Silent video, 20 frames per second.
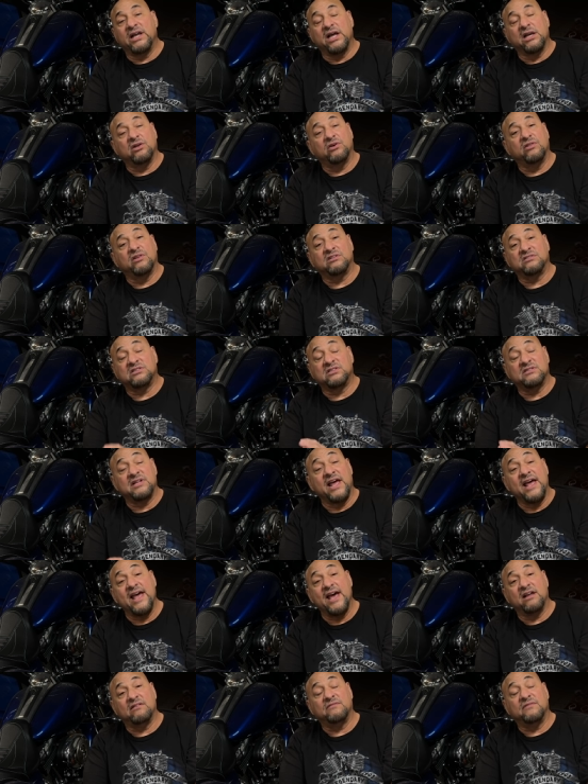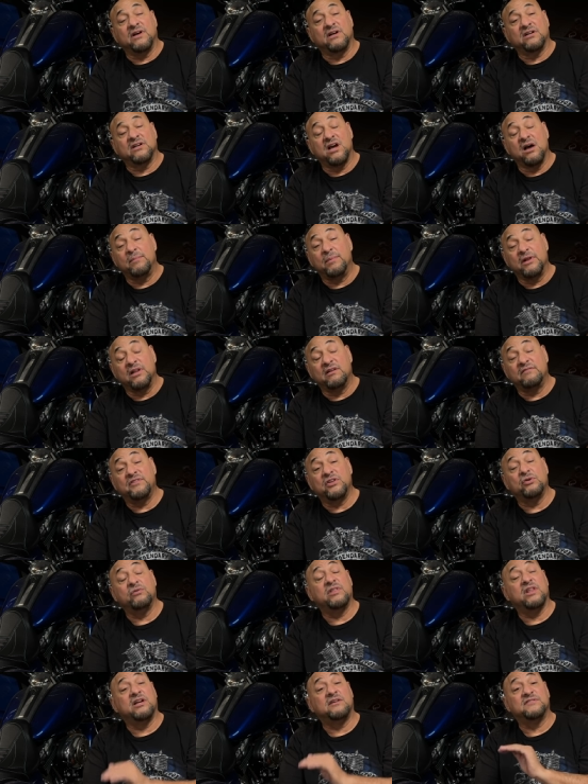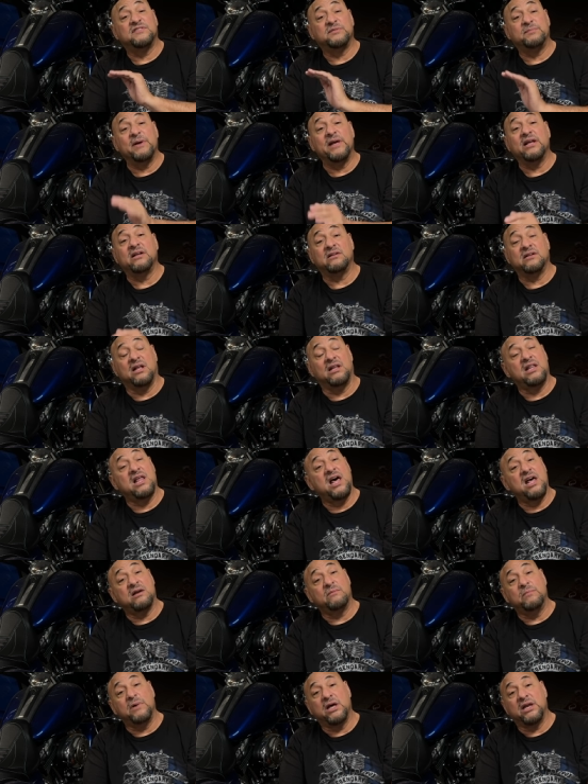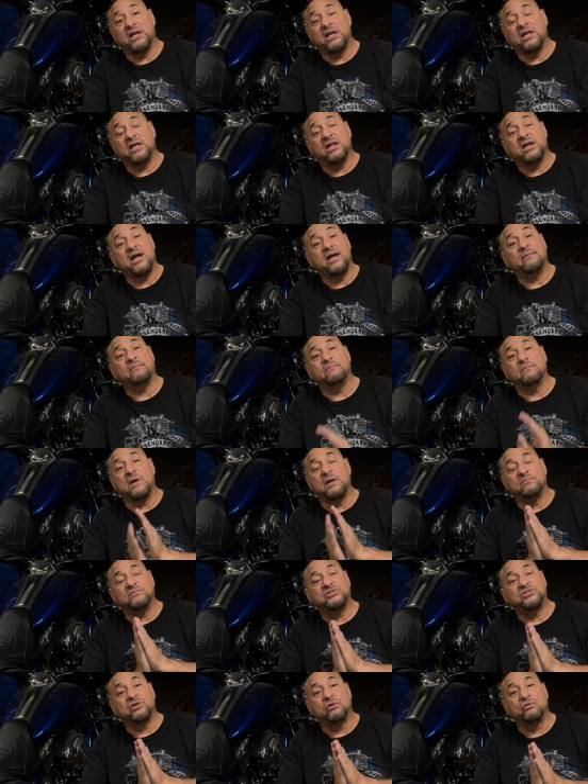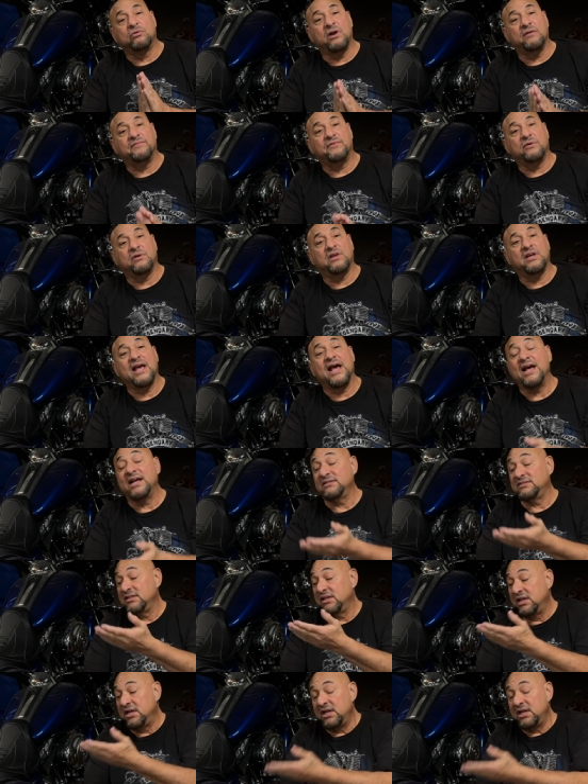I know there's a couple of you that have spent a lot of money, and I'm so grateful to you guys.